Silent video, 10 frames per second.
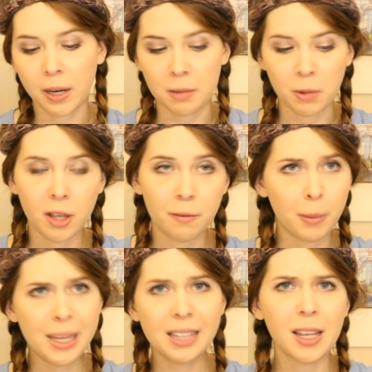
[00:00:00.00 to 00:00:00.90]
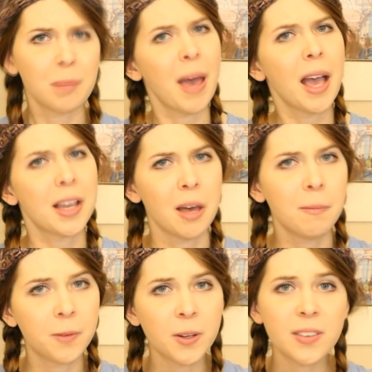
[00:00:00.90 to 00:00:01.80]
Right, well, if we could, like, back
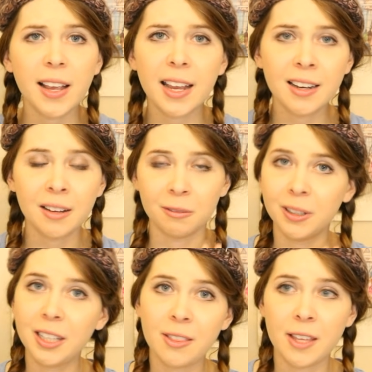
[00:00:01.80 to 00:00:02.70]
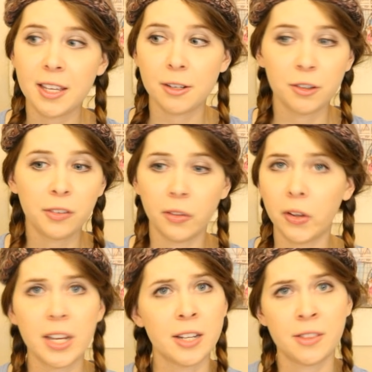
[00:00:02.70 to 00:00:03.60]
up for a second, I really think you're just
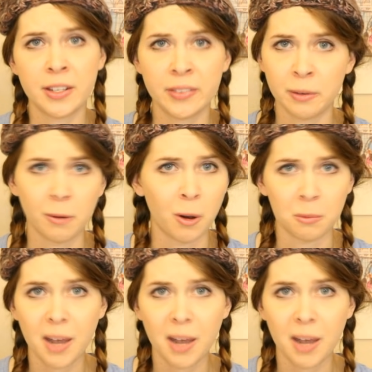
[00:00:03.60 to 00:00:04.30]
looking at things the wrong